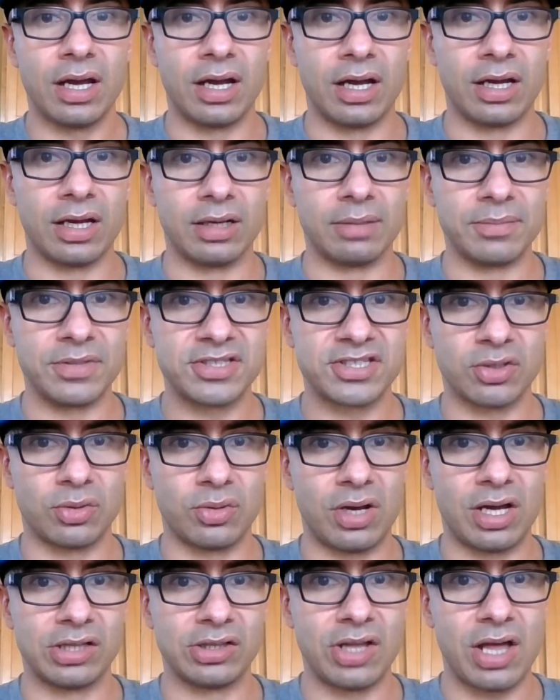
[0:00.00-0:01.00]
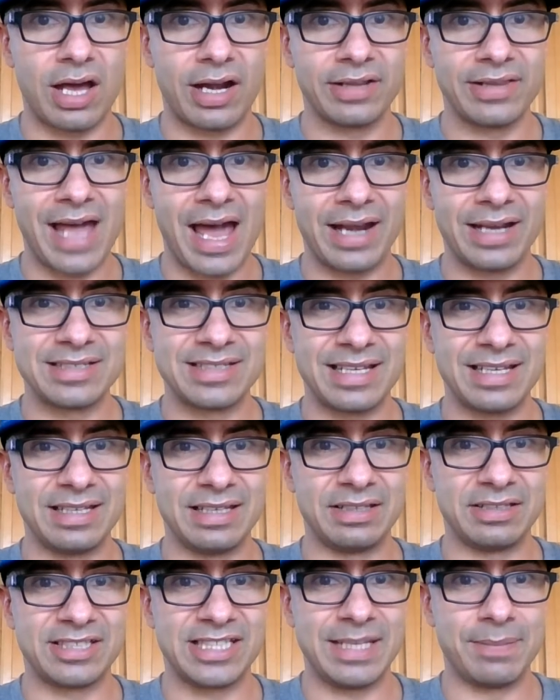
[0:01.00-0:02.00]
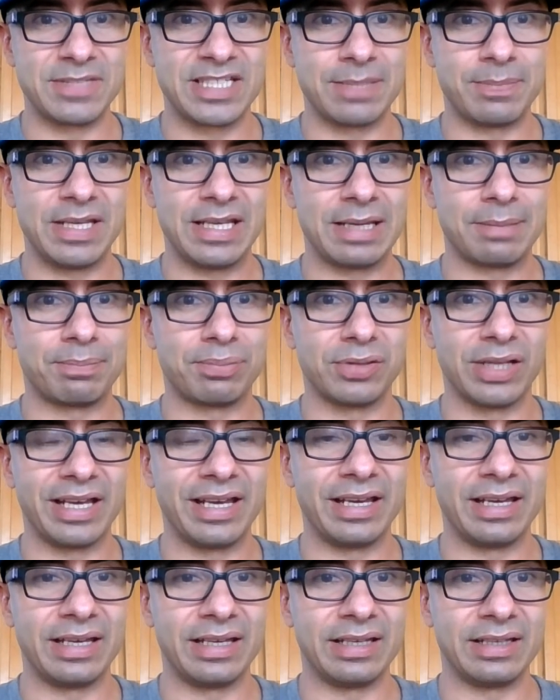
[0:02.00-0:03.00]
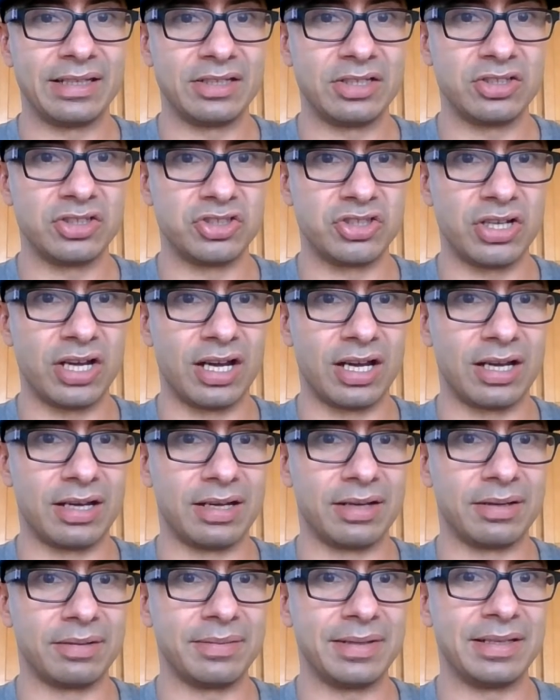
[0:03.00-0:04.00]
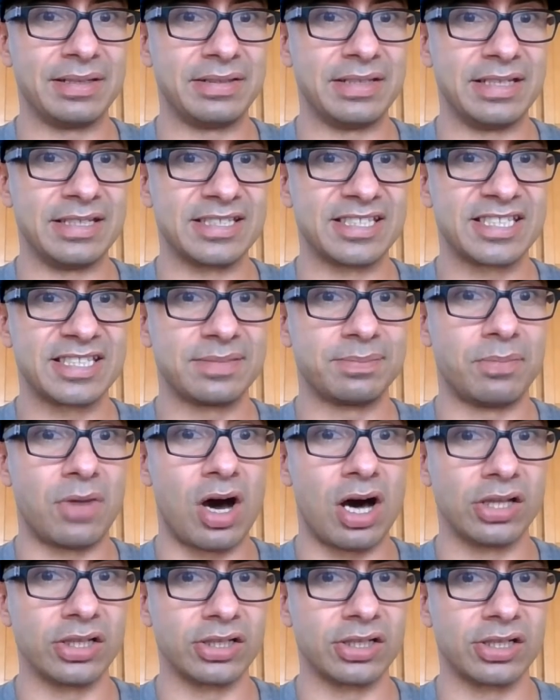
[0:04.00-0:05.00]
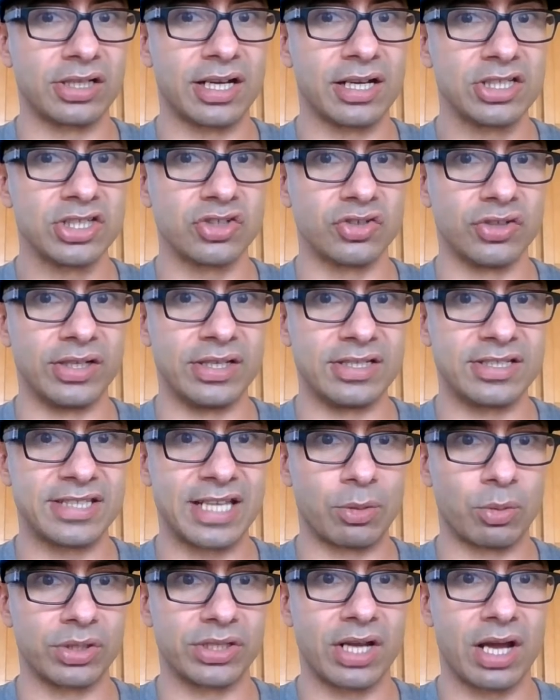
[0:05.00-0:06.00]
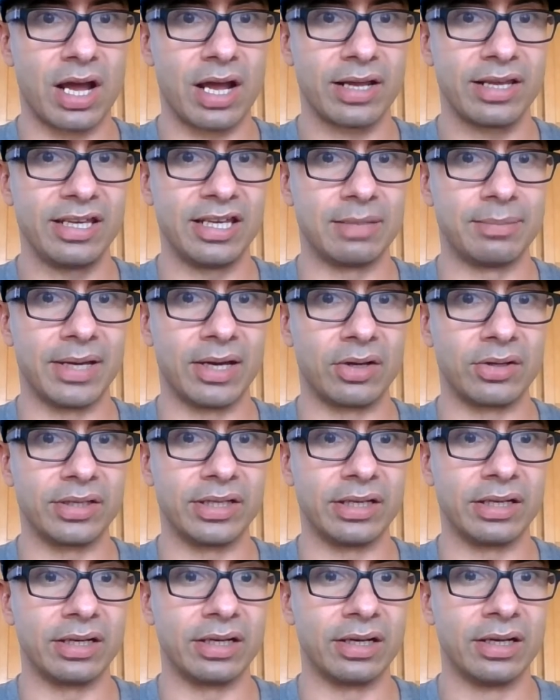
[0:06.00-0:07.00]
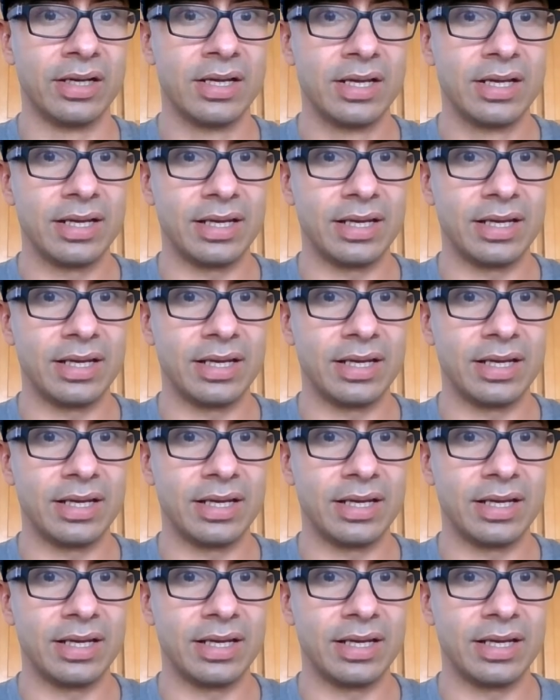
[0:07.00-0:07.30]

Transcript: um, so a lot of that is seems to be at play uh, in these smaller countries that we're talking about here.